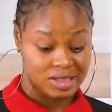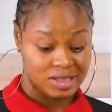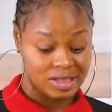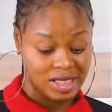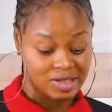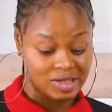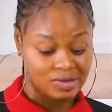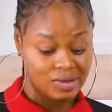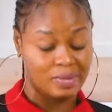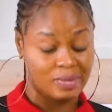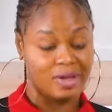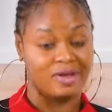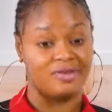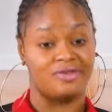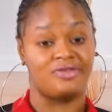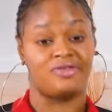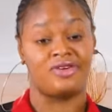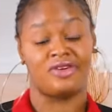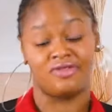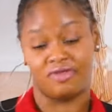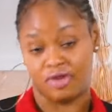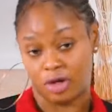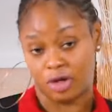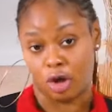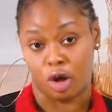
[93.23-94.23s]
that's why my
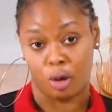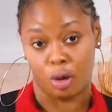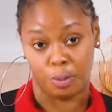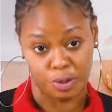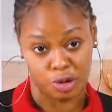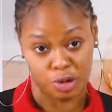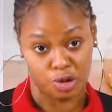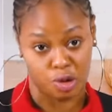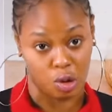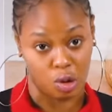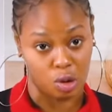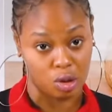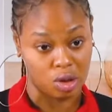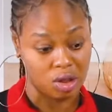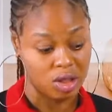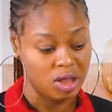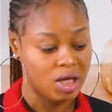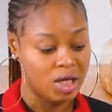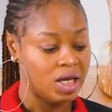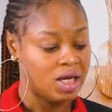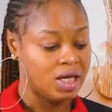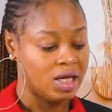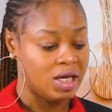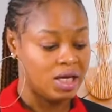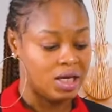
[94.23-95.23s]
favorite option
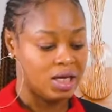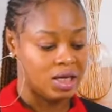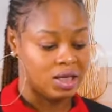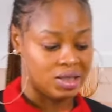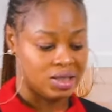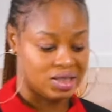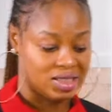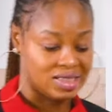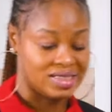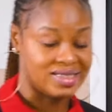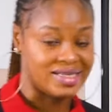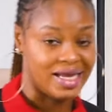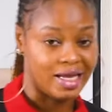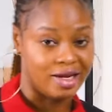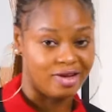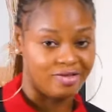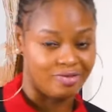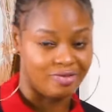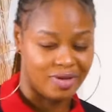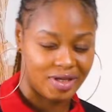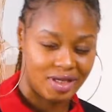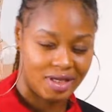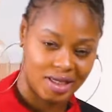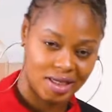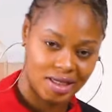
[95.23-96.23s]
in this style of
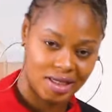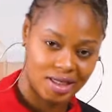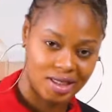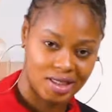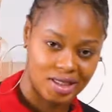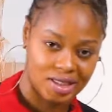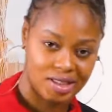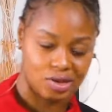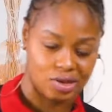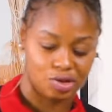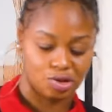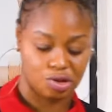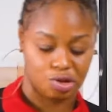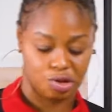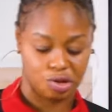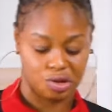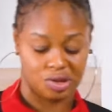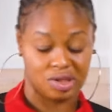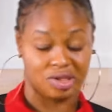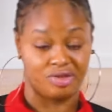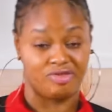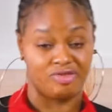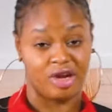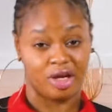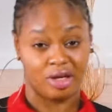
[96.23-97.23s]
baking is to use
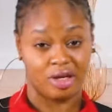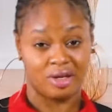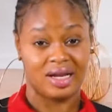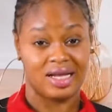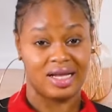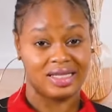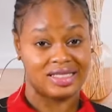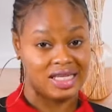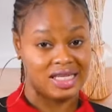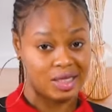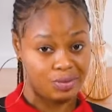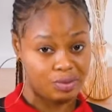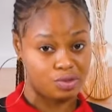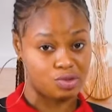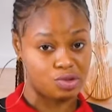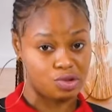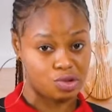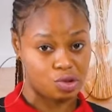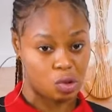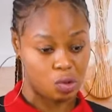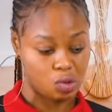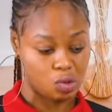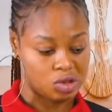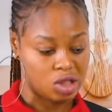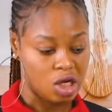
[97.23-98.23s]
the regular table
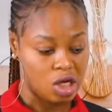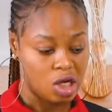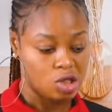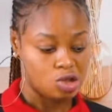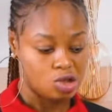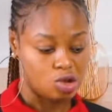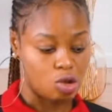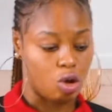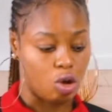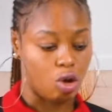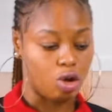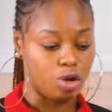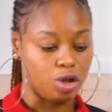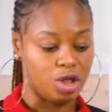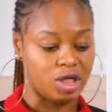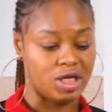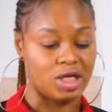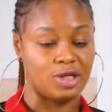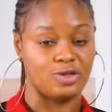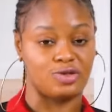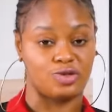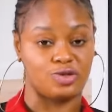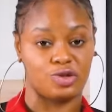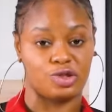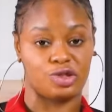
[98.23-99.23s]
salt. So all you
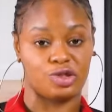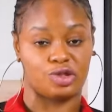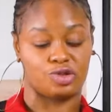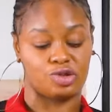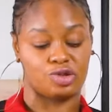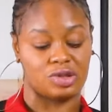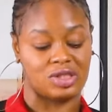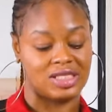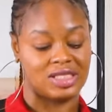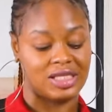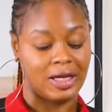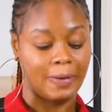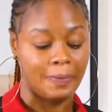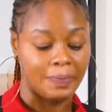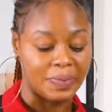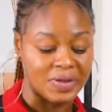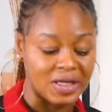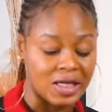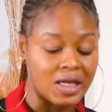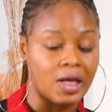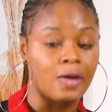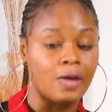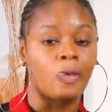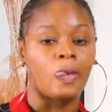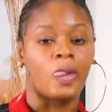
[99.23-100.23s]
need to do is to
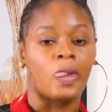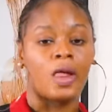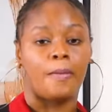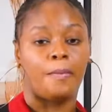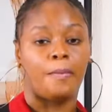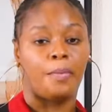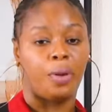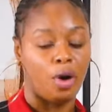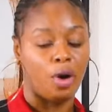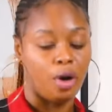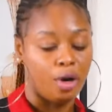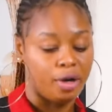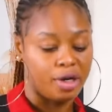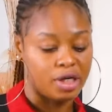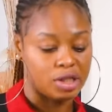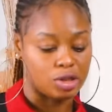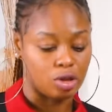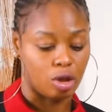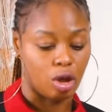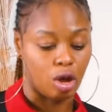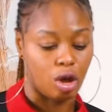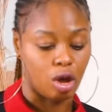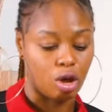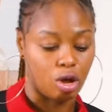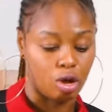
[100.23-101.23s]
simply pour it
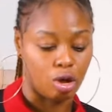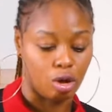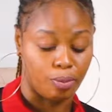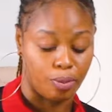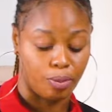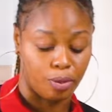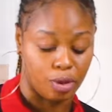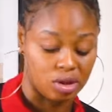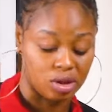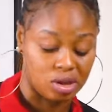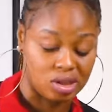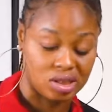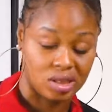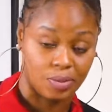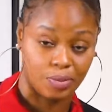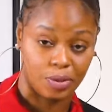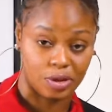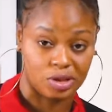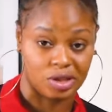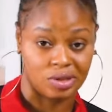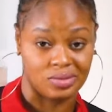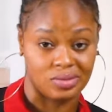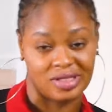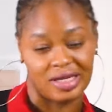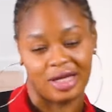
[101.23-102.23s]
all up onto the
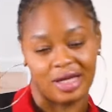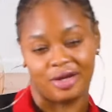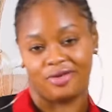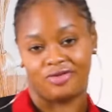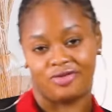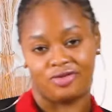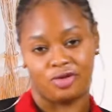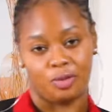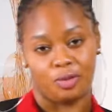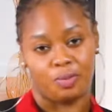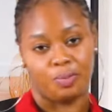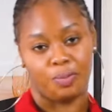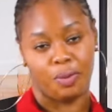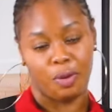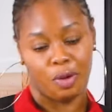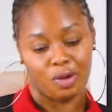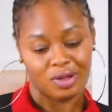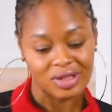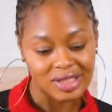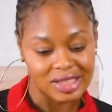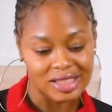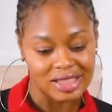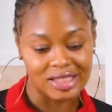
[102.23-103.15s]
bottom side of your pot,